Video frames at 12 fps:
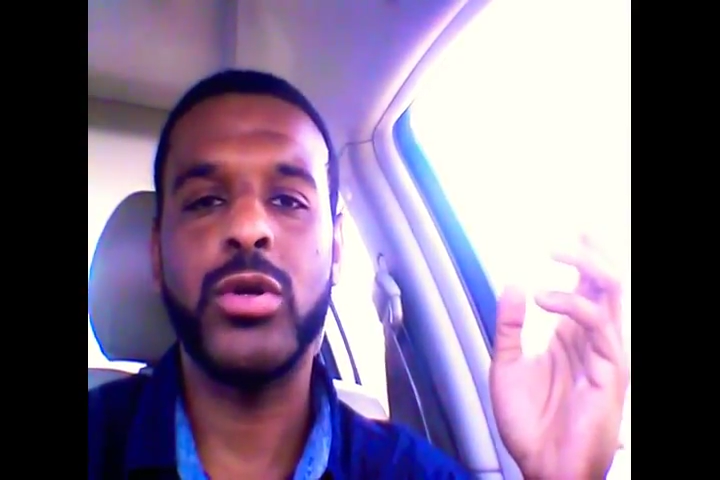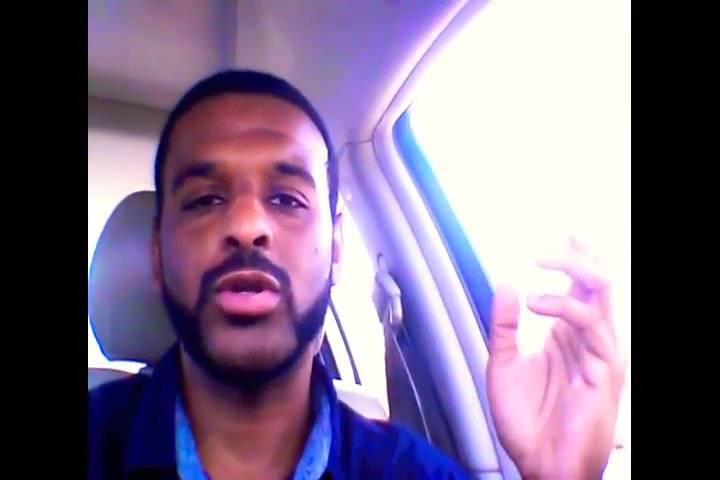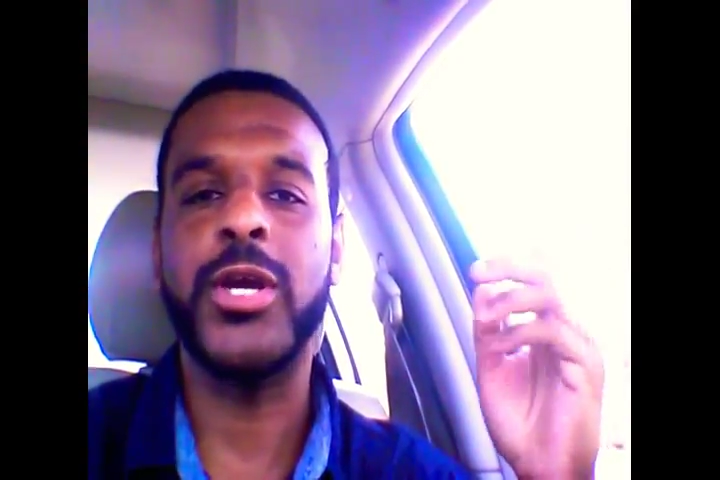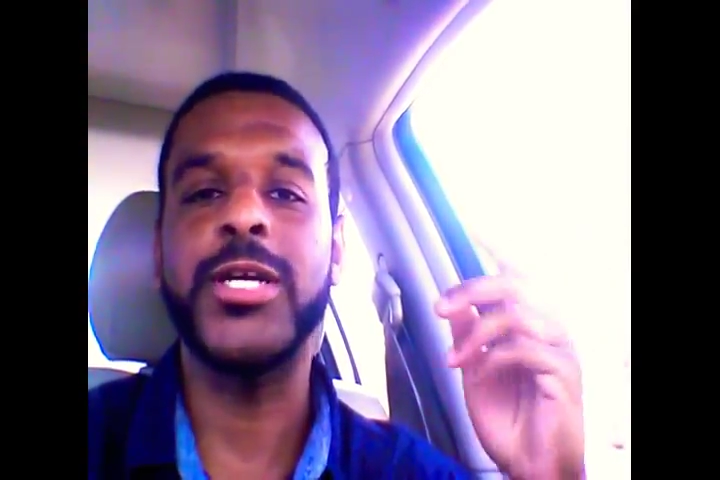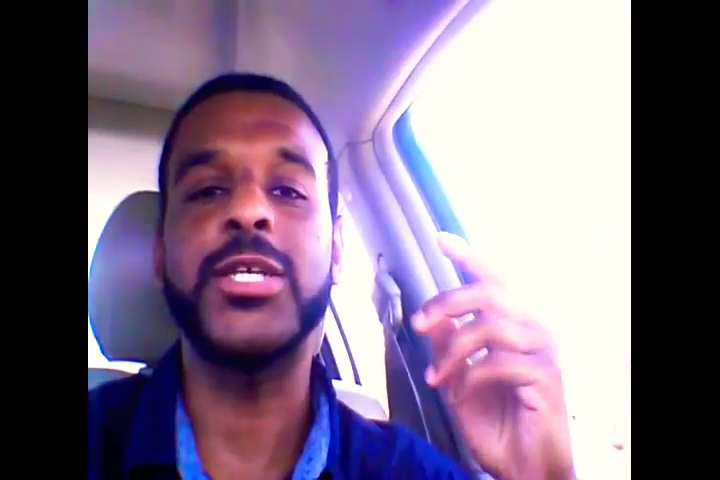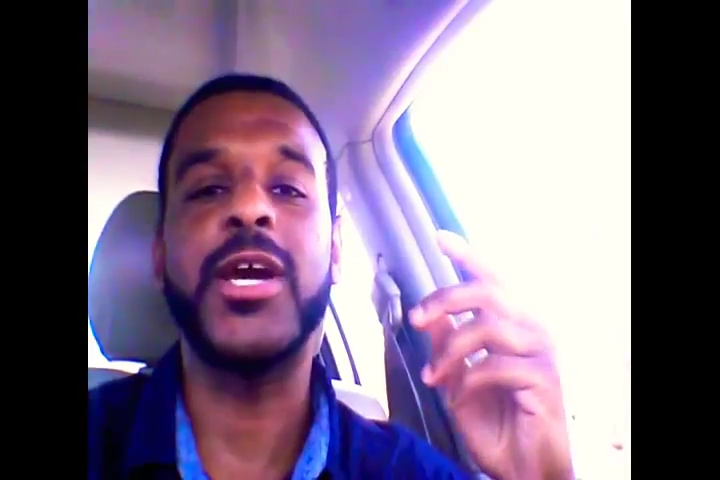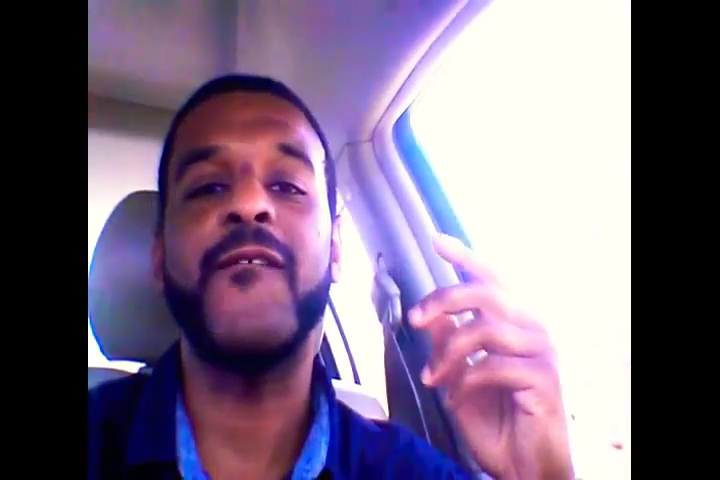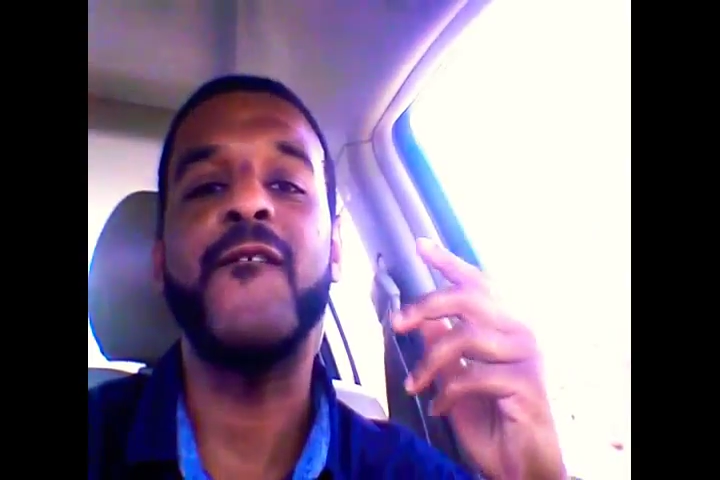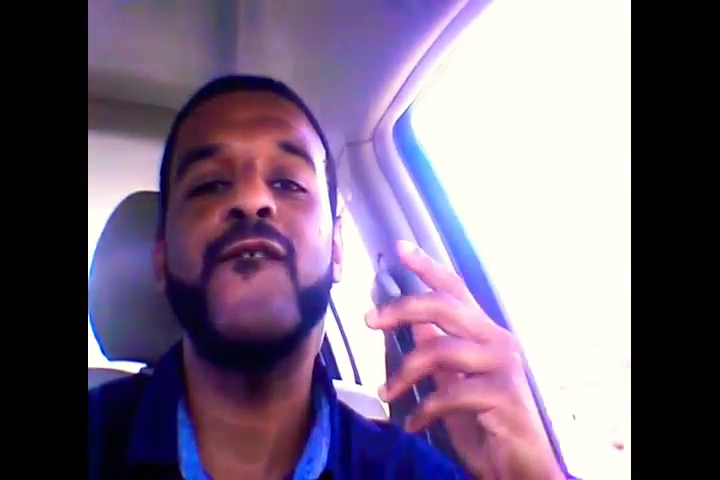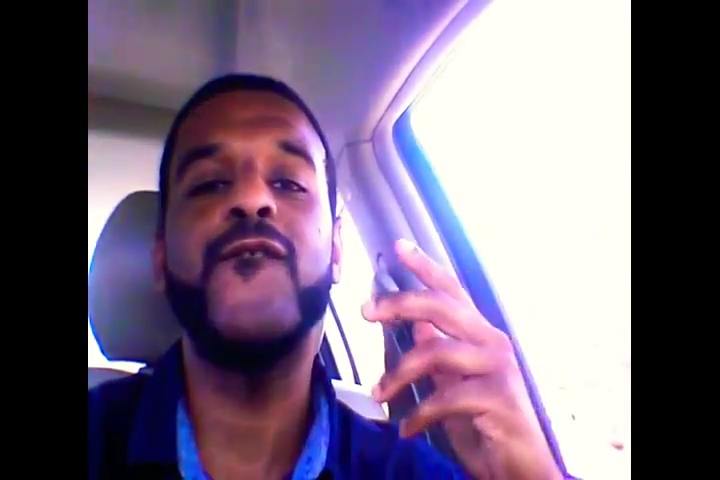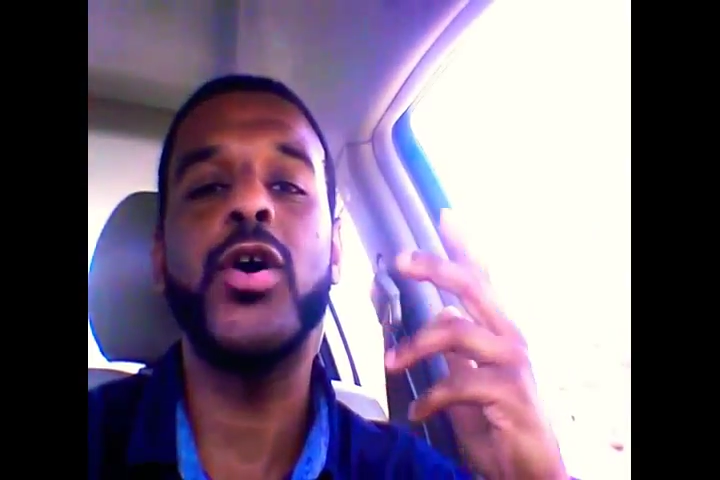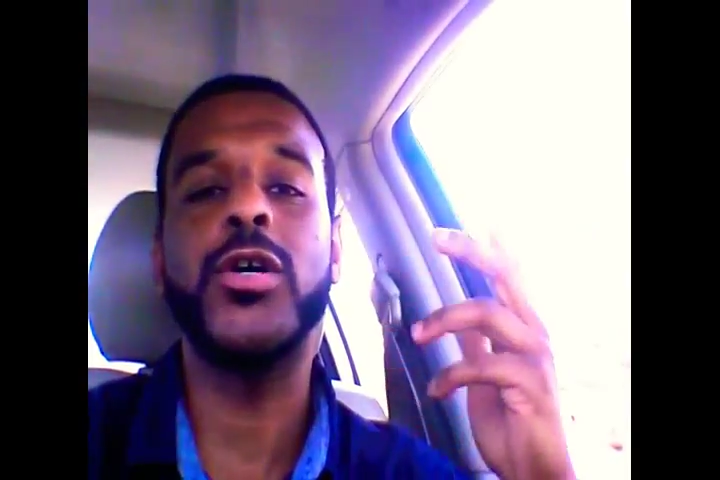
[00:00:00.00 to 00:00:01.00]
You guys got a
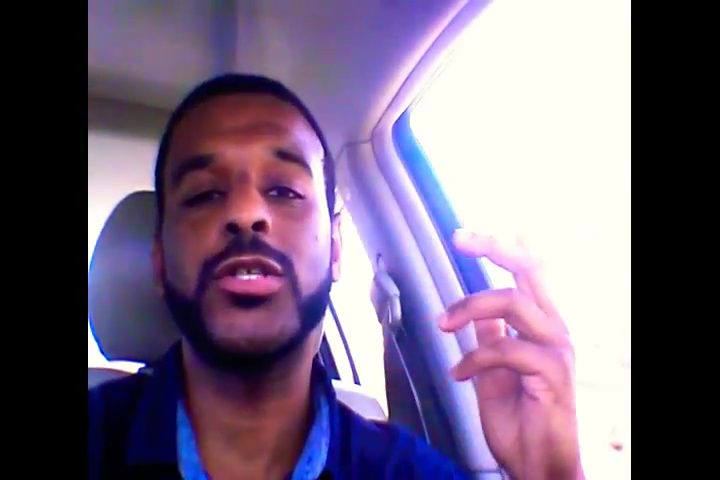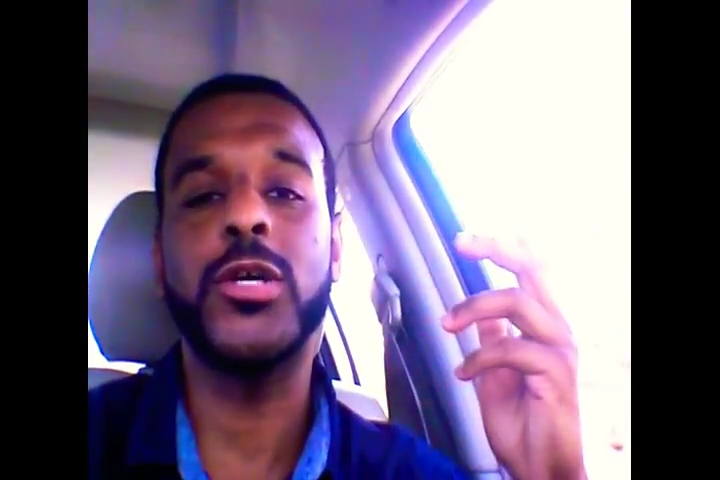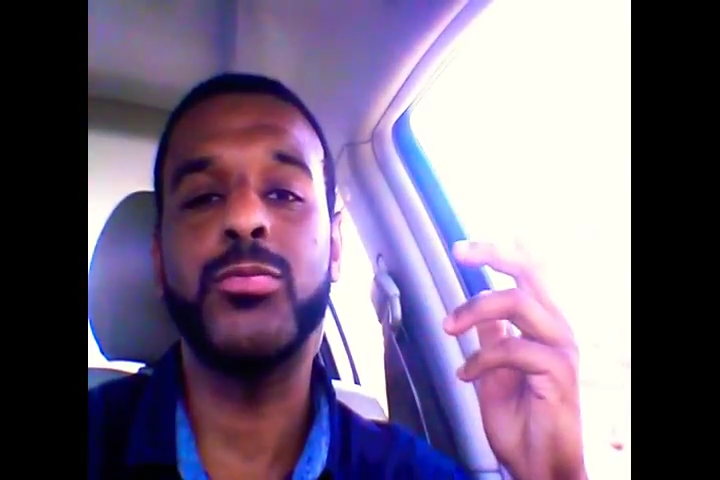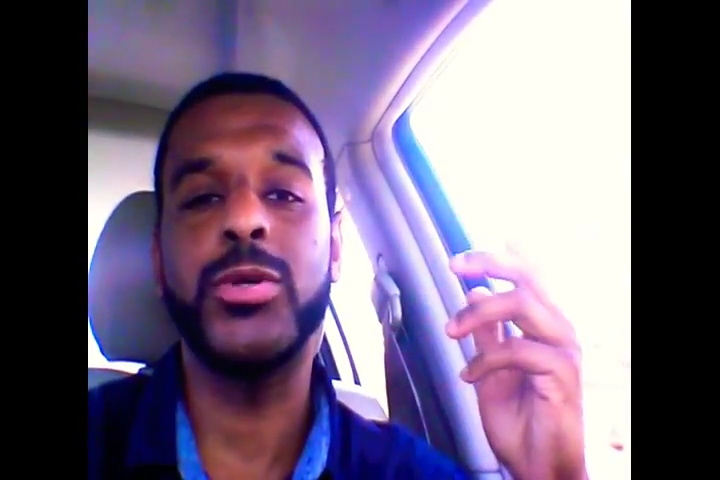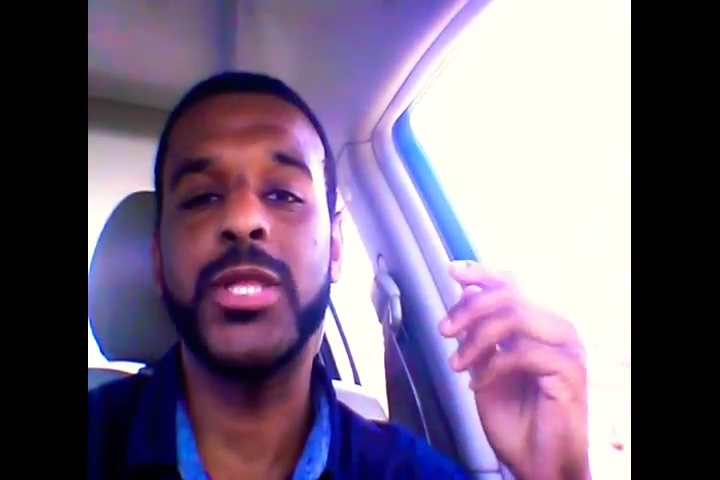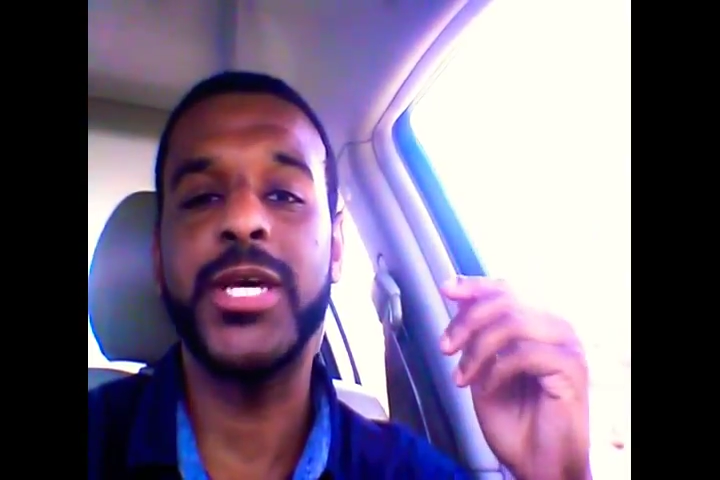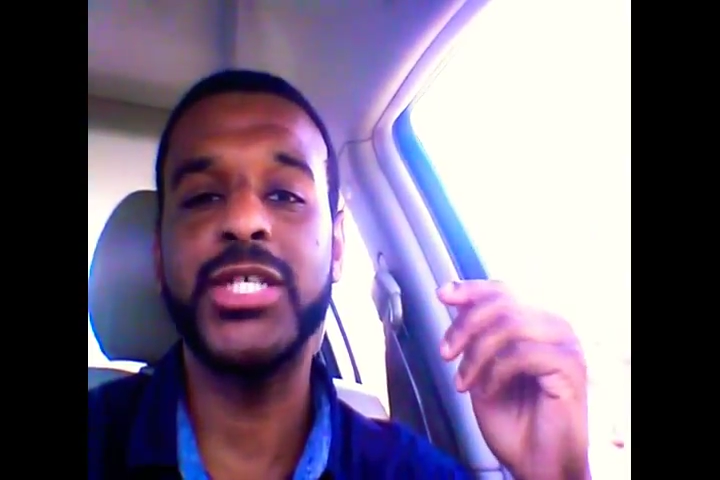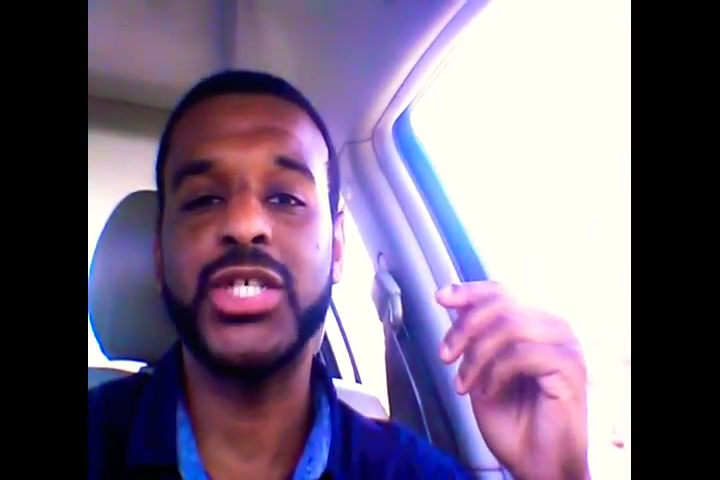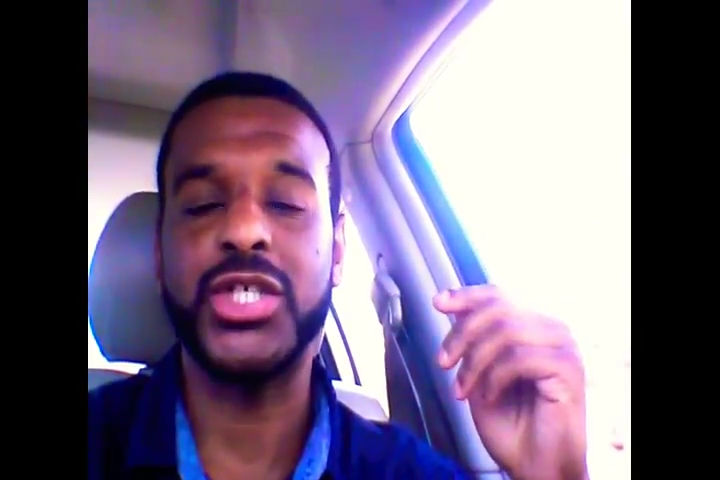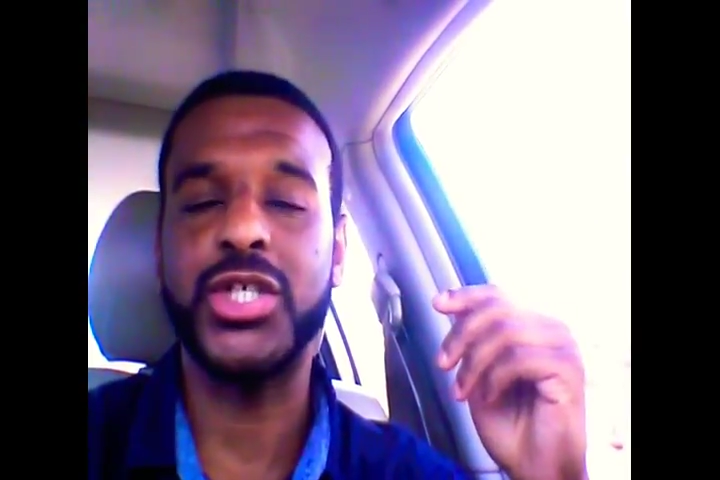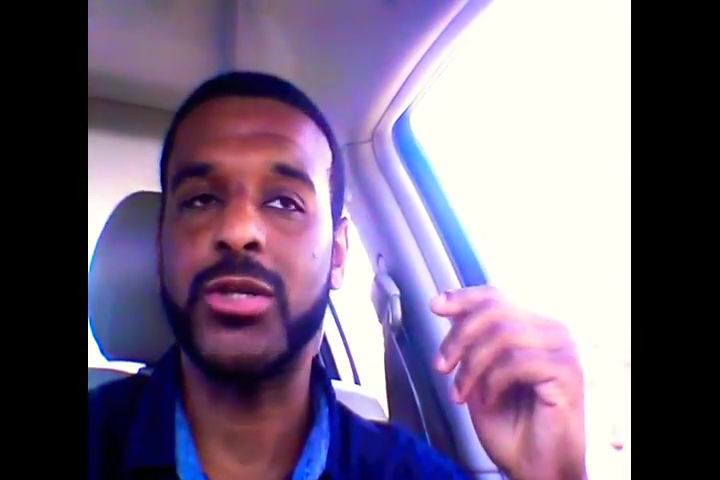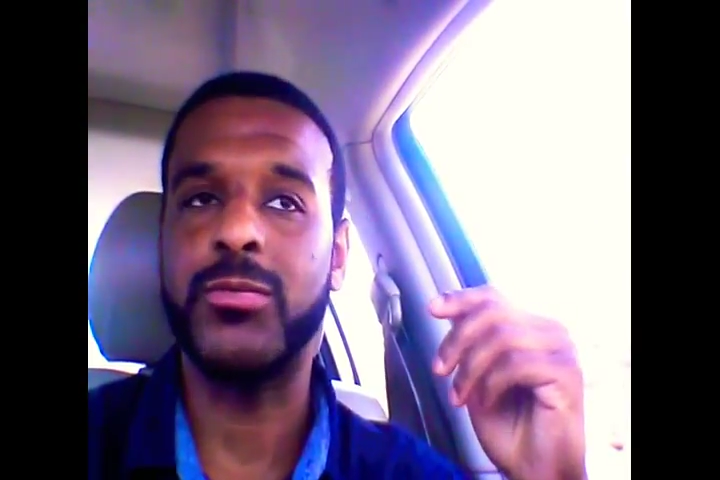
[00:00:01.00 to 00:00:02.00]
fucked up
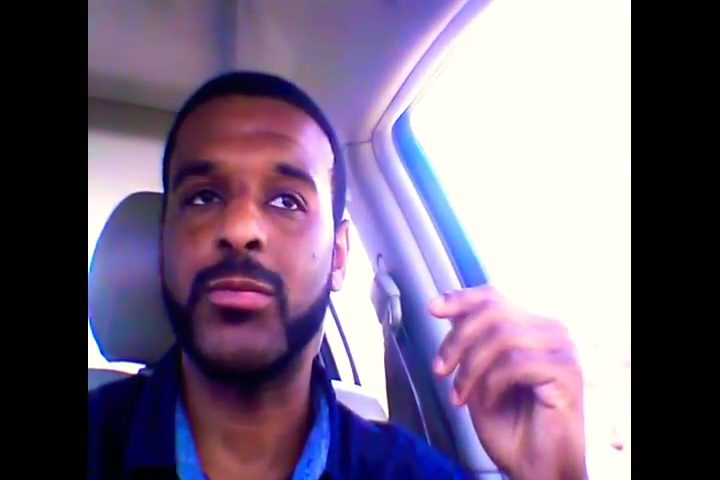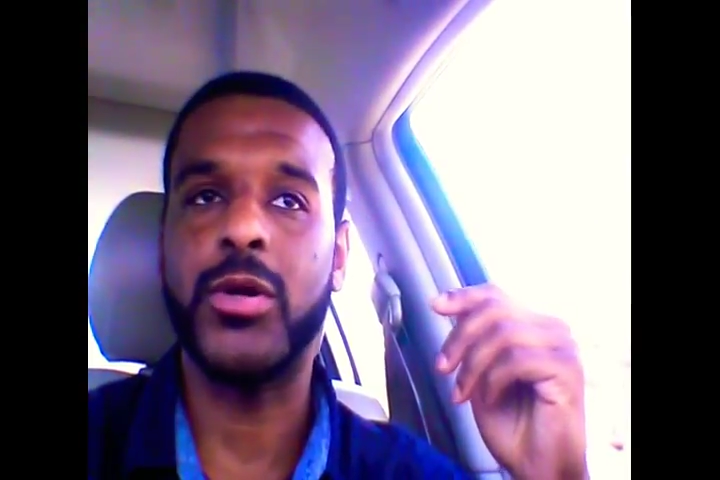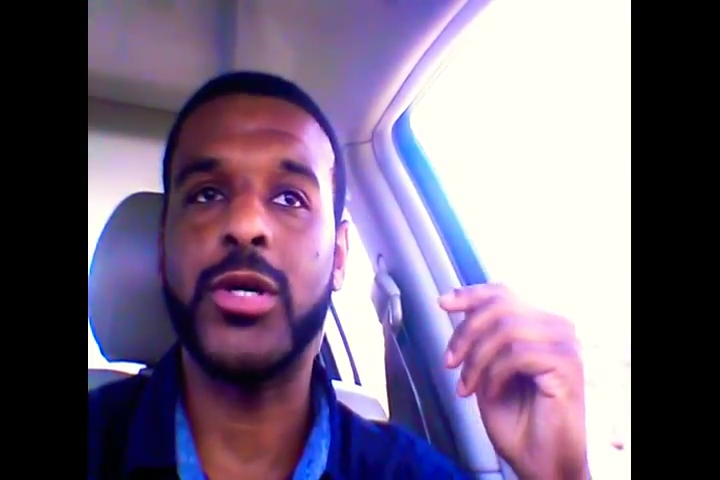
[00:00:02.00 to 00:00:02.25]
relationship